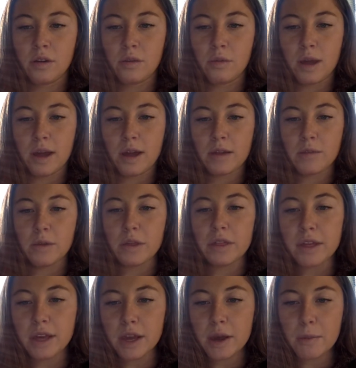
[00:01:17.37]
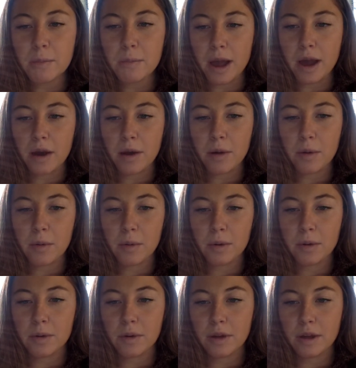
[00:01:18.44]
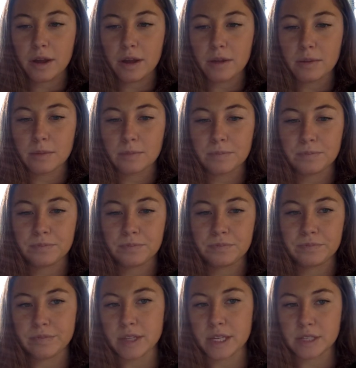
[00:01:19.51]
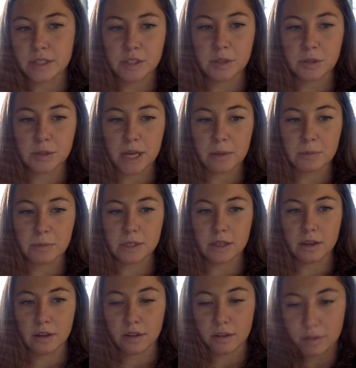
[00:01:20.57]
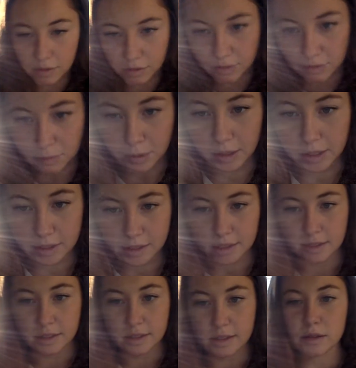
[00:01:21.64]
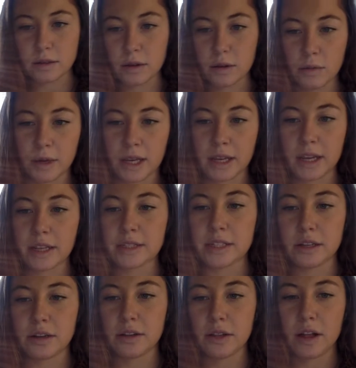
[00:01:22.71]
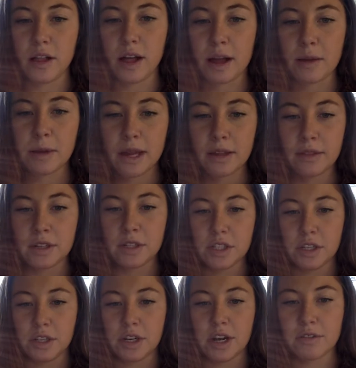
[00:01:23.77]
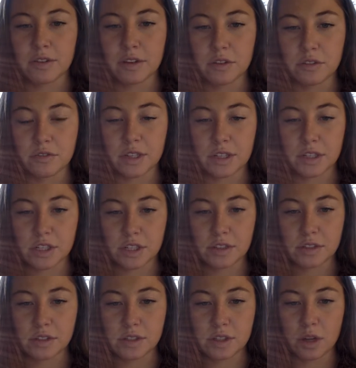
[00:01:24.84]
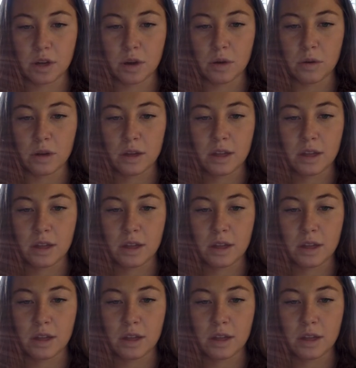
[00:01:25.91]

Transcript: when we think about these two types of places, we can consider the climate and the geographical features. So,